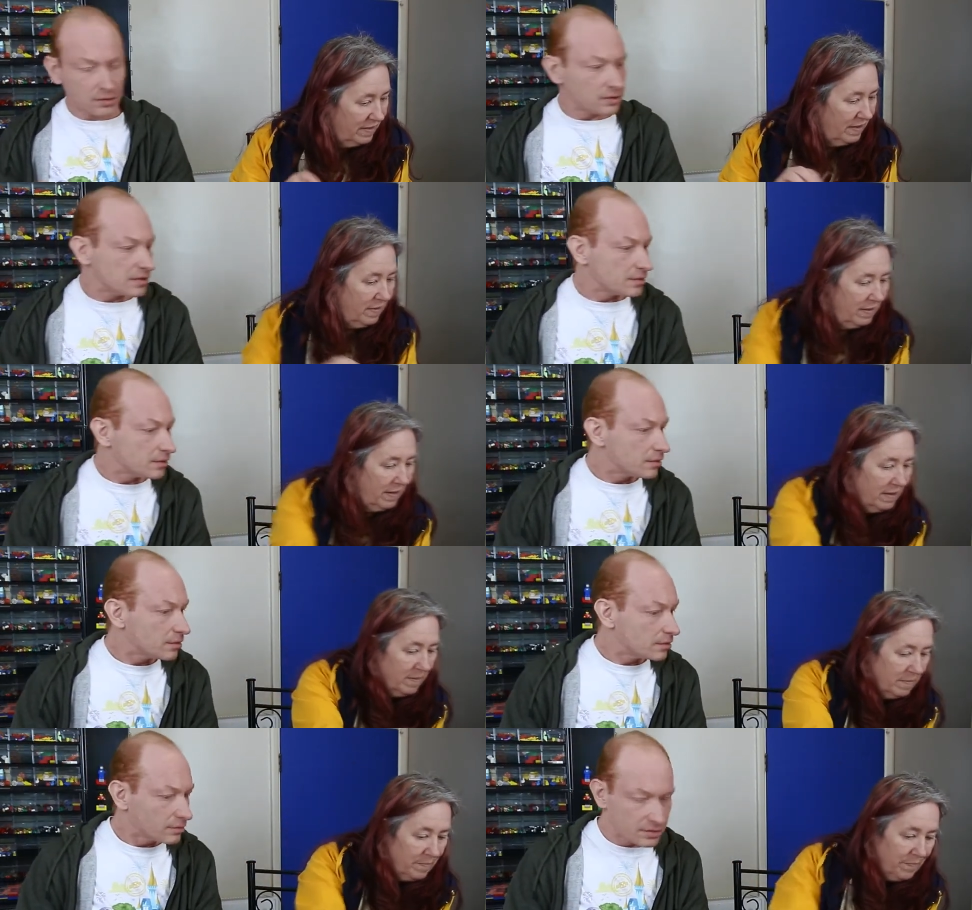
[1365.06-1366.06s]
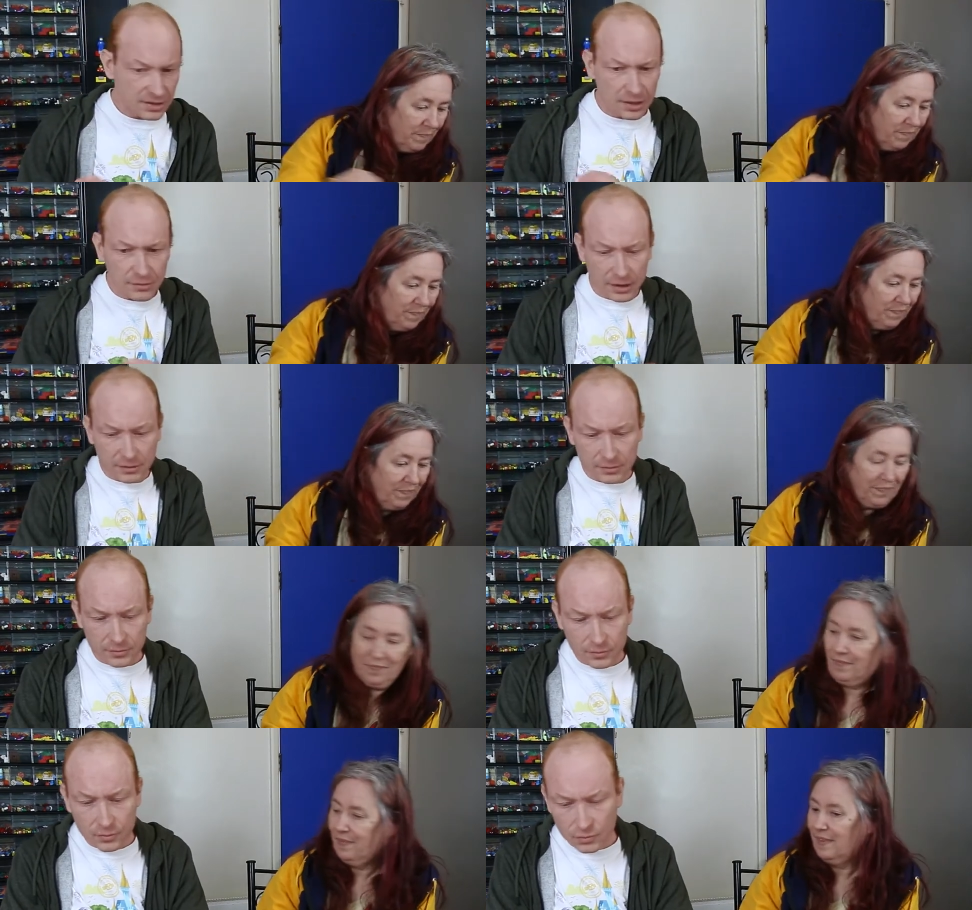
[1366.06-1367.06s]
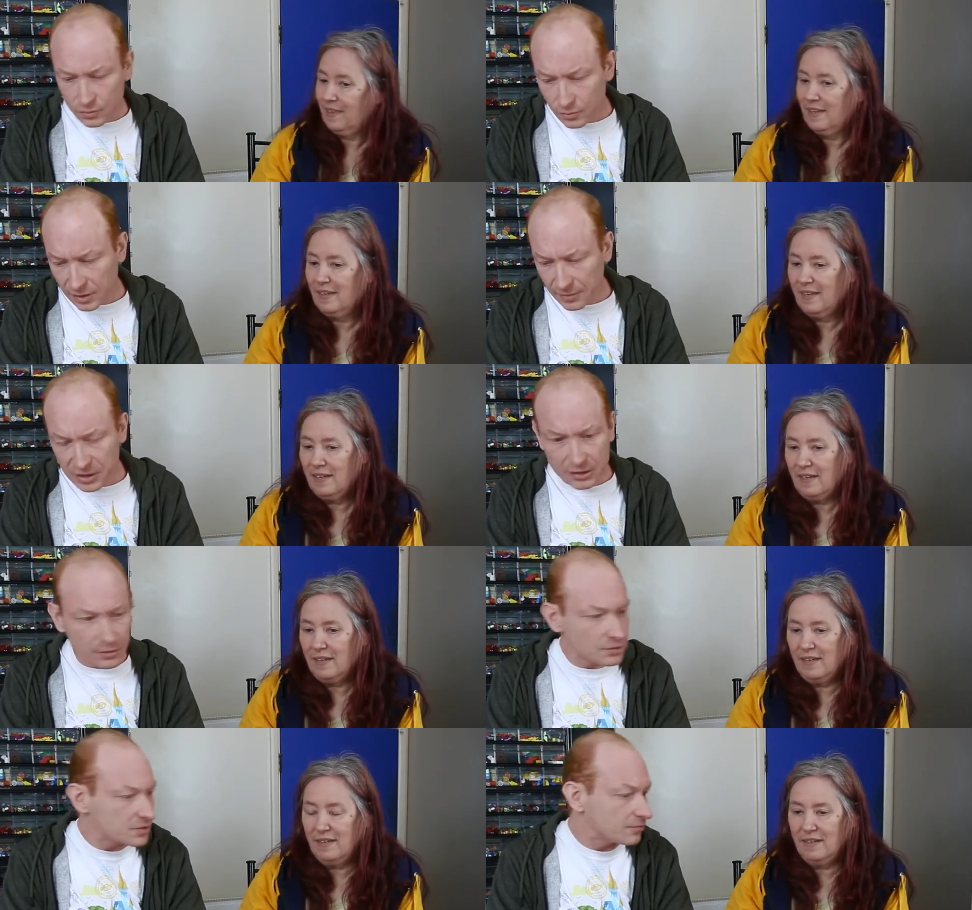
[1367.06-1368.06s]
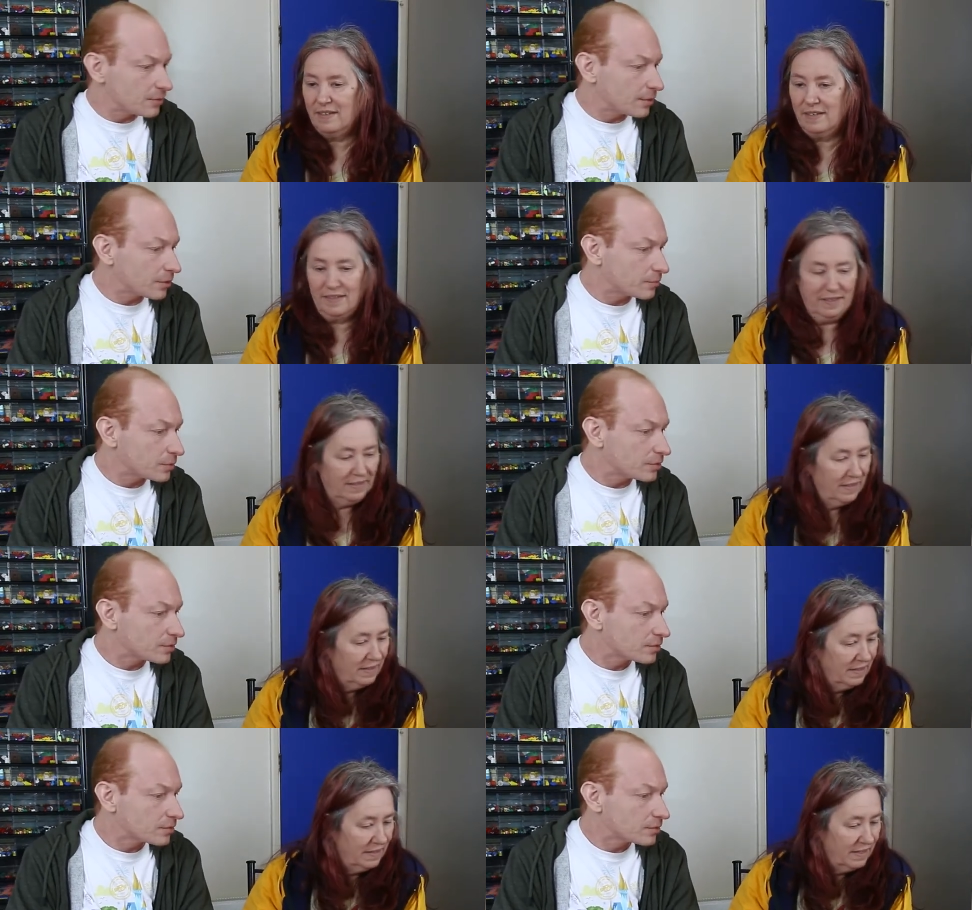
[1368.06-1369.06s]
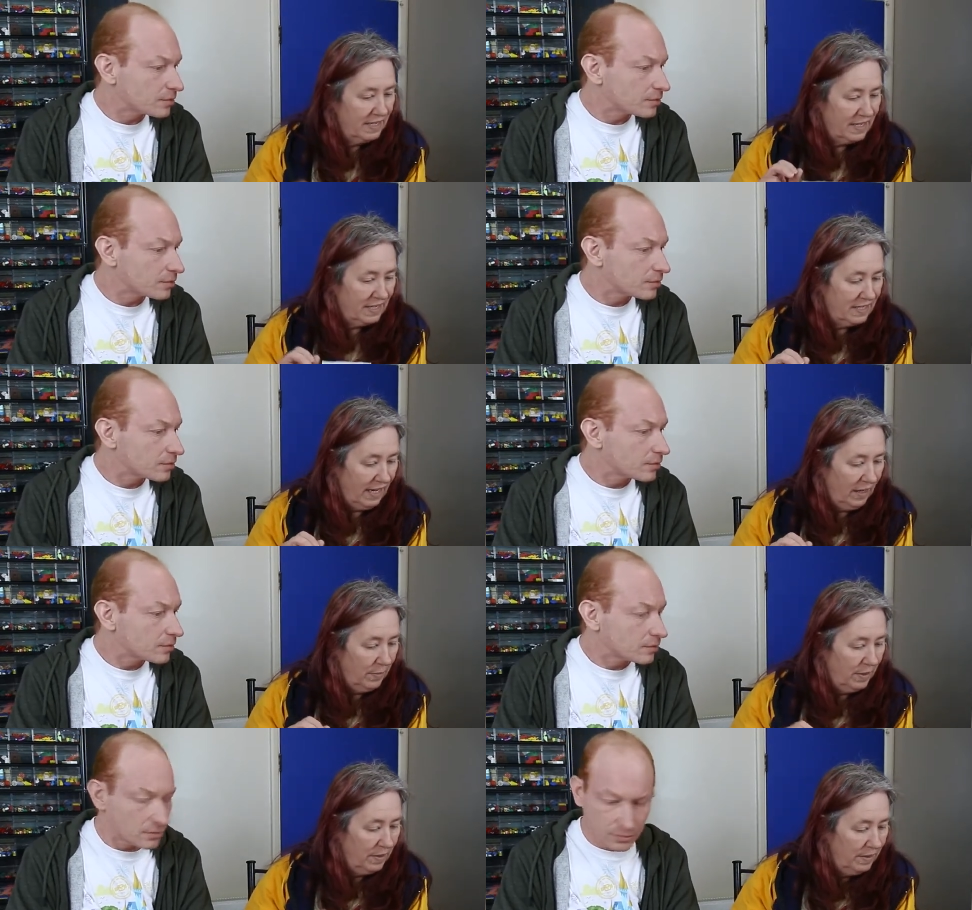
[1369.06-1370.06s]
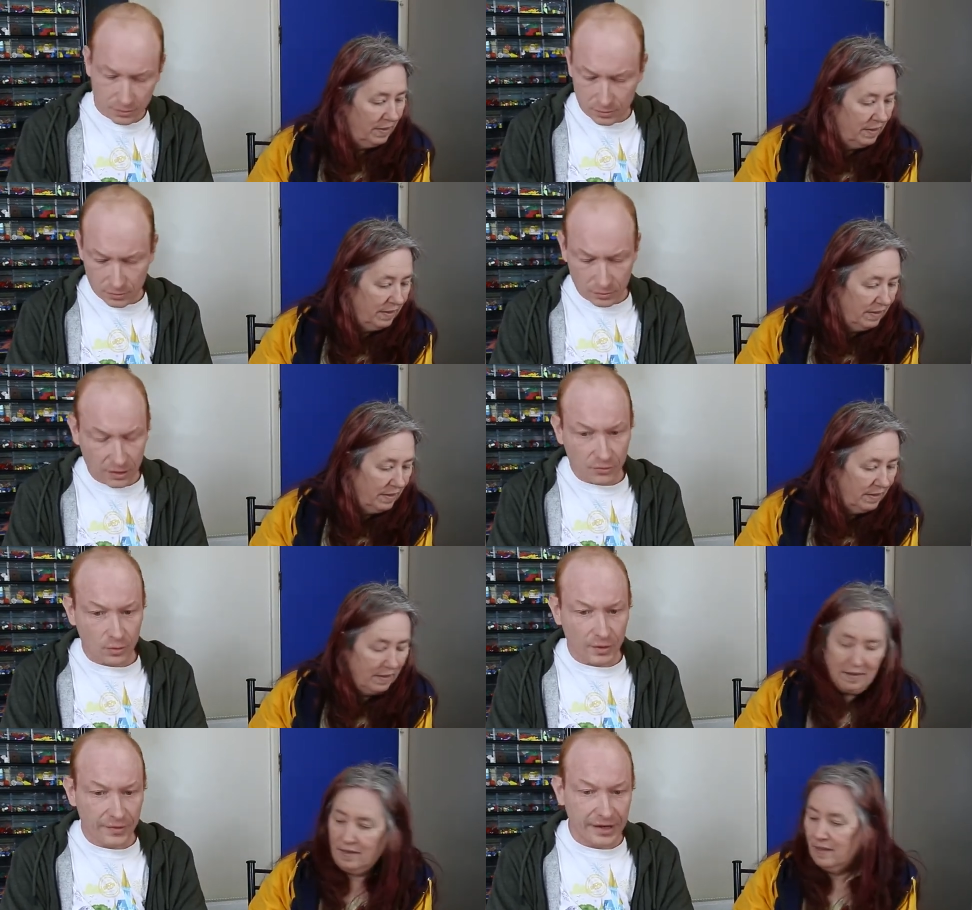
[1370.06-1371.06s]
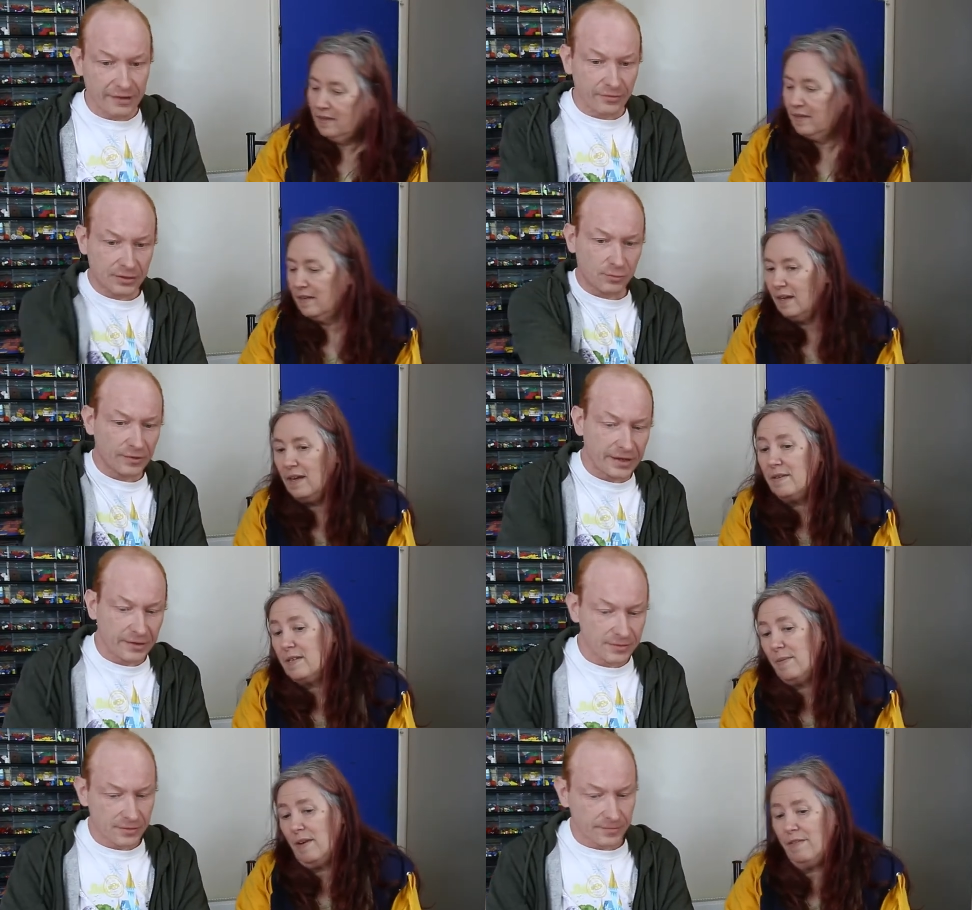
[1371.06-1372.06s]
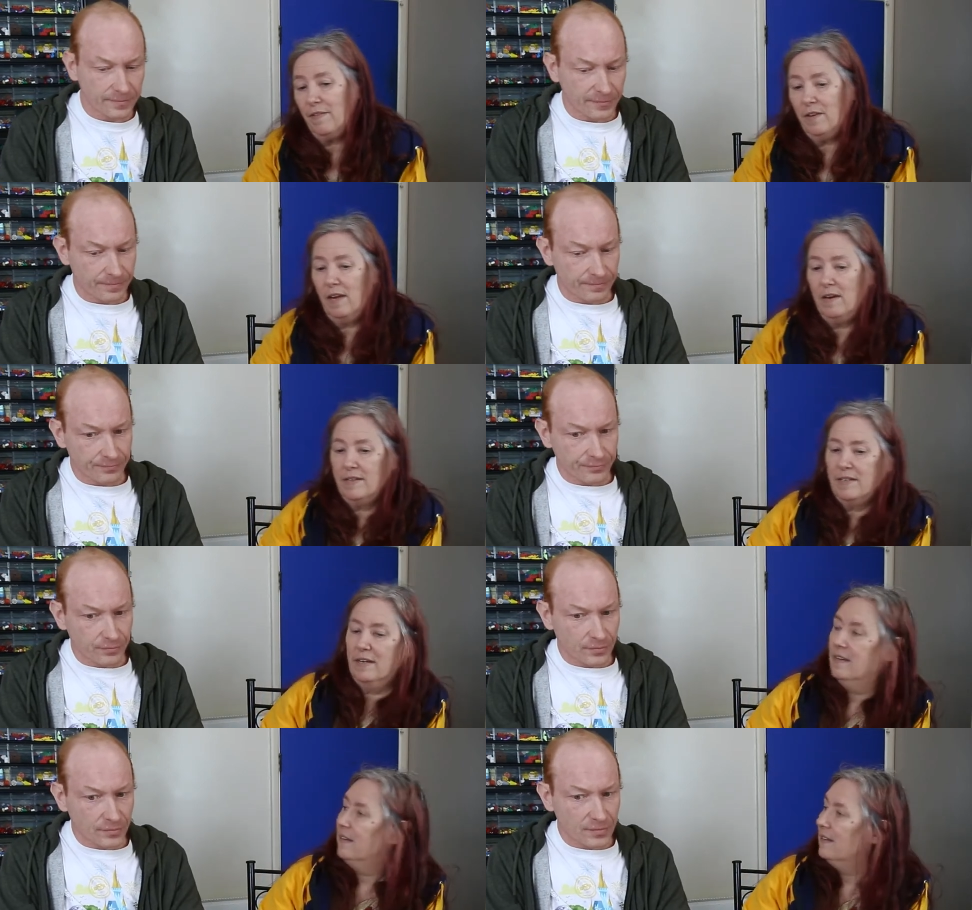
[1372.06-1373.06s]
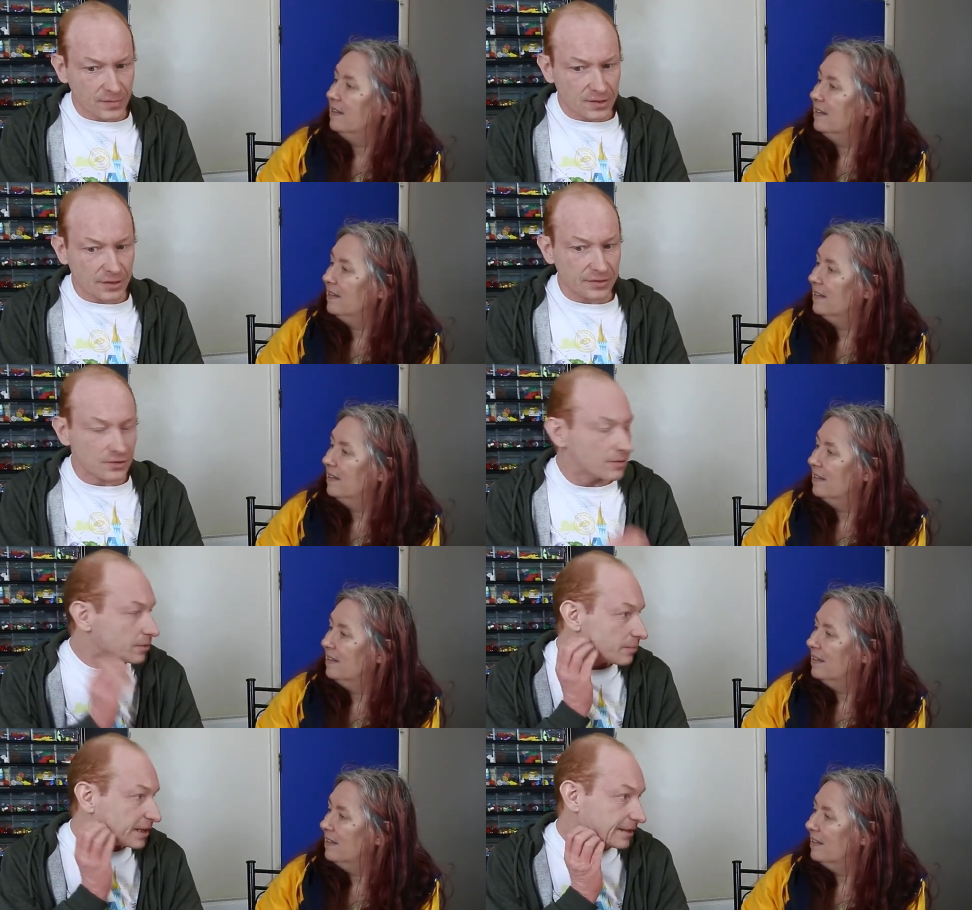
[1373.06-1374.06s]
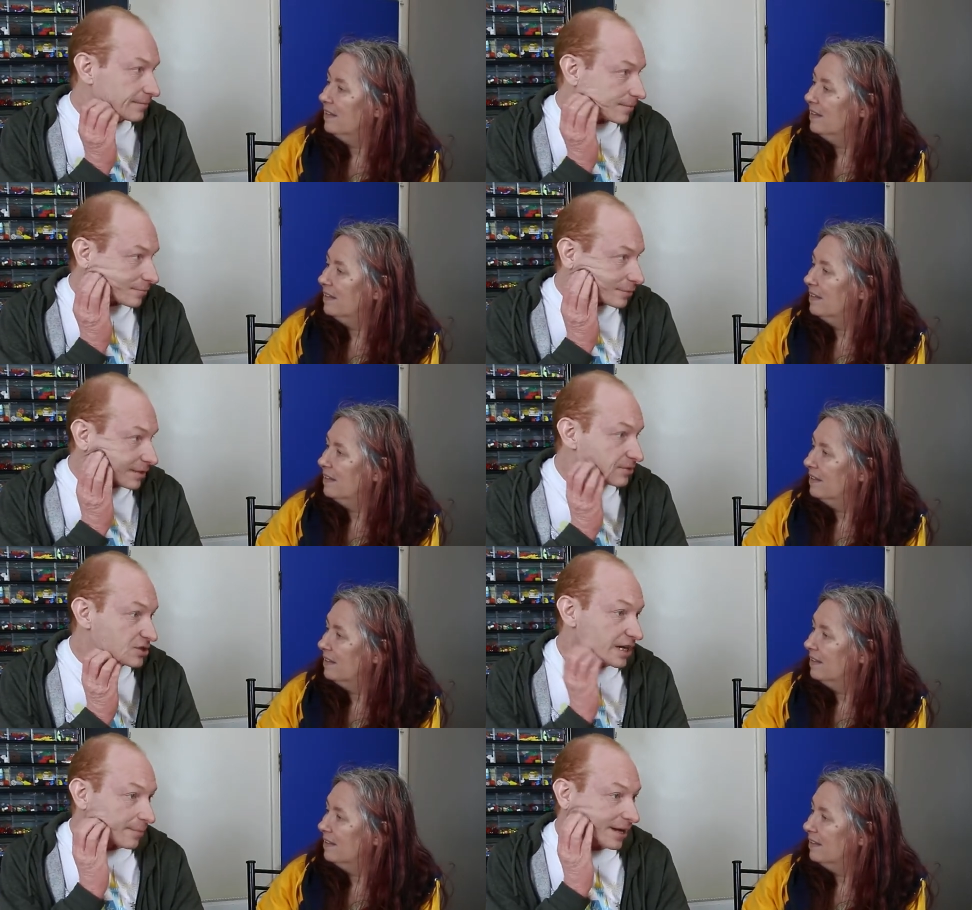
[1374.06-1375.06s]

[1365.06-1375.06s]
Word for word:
Speaker 1: Lola. It's Lola. How many Lolas have you unopened?
Speaker 2: This is the second one.
Speaker 1: Well, I've got one there and there's one oh, there. So we've
Speaker 2: got four Lolas then.
Speaker 1: So it's not complete. we are going to have to check